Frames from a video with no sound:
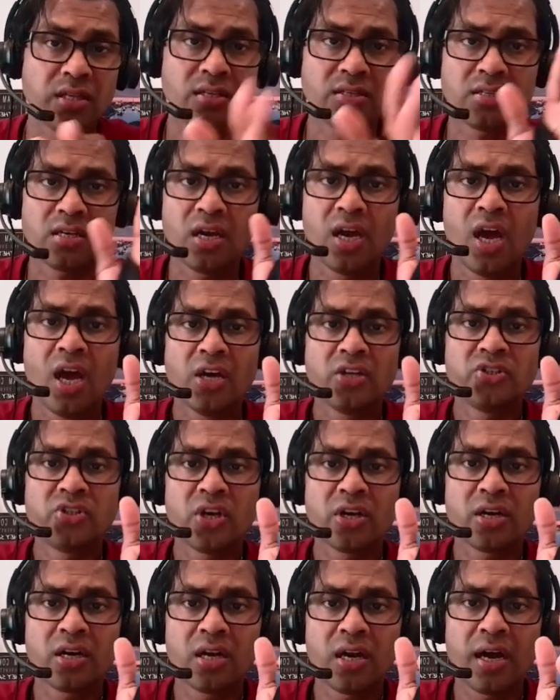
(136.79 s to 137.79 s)
It's a
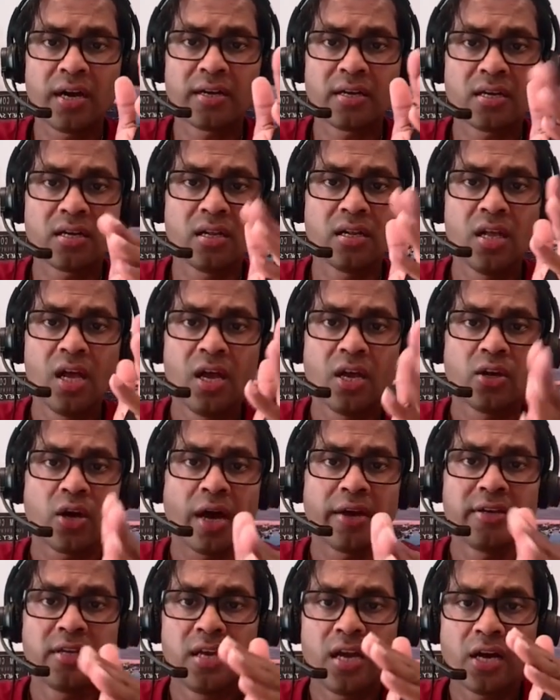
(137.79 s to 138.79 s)
general article
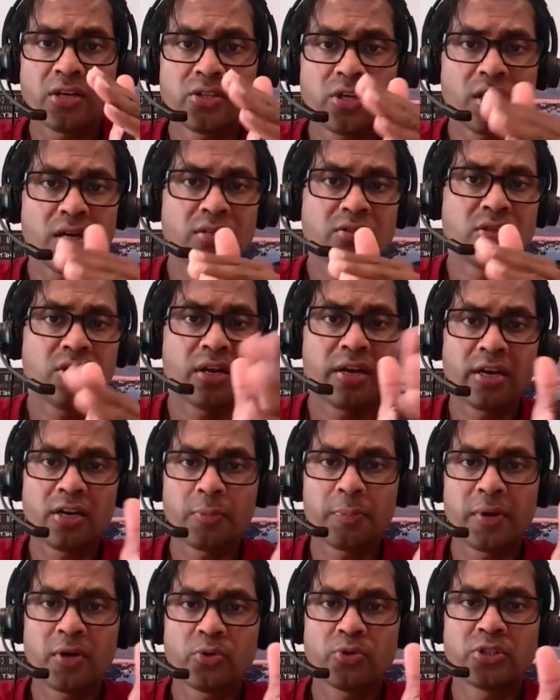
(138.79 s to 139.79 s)
idea, general
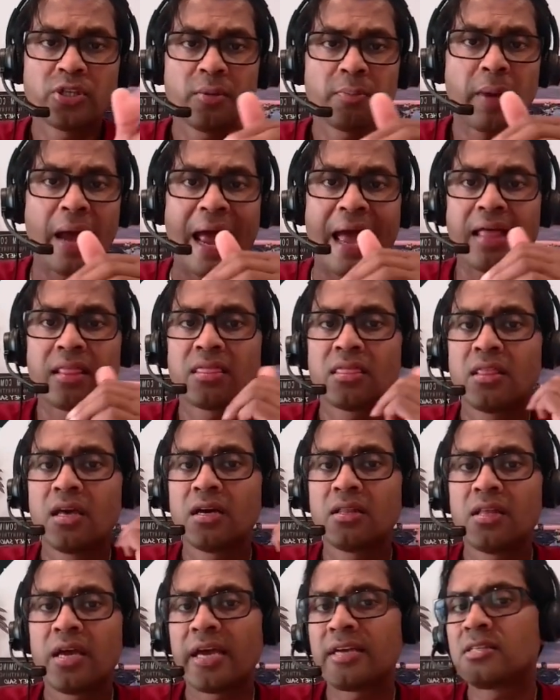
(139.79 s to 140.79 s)
entrepreneurship, and
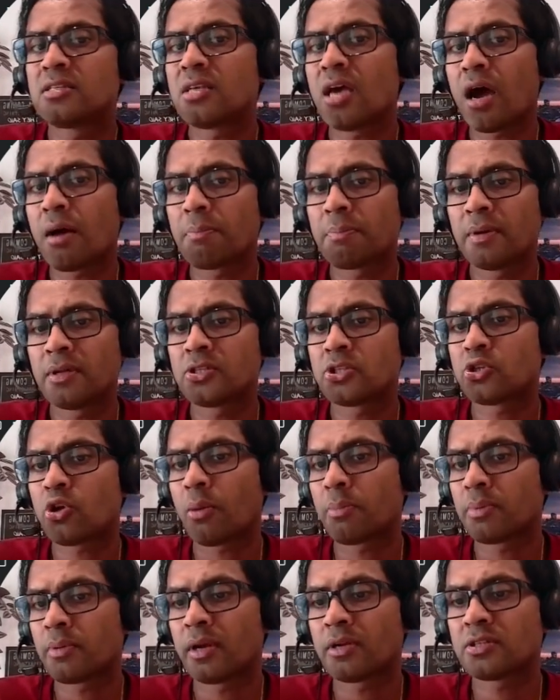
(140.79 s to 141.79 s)
the examples,
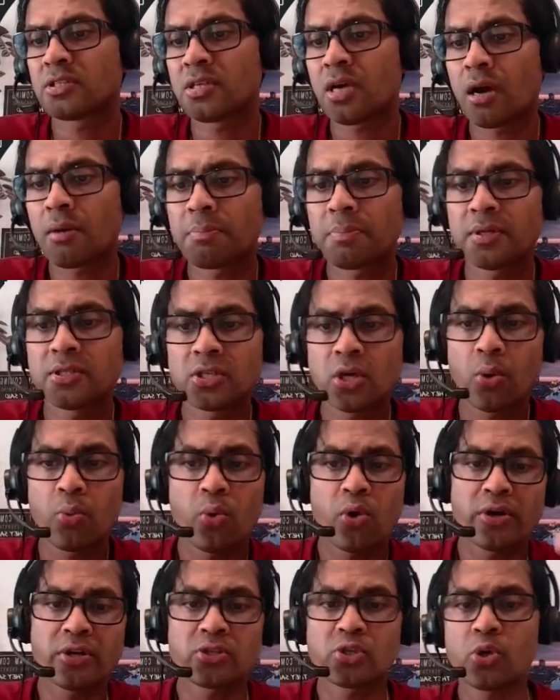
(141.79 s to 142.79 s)
top 10 examples I
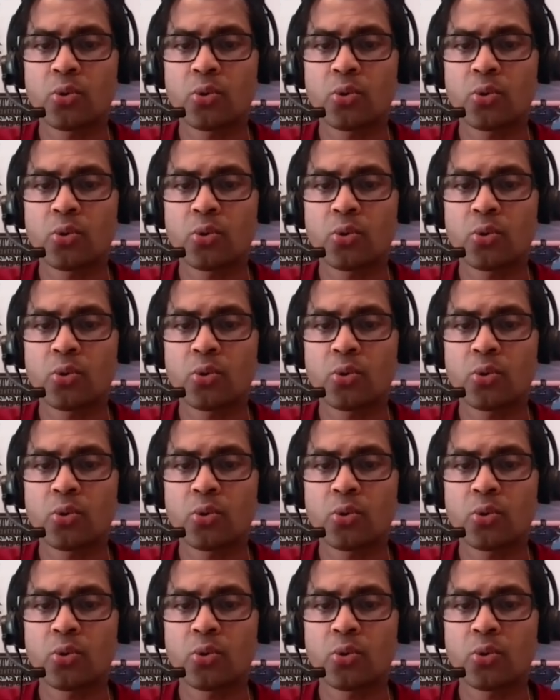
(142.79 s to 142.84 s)
wanted.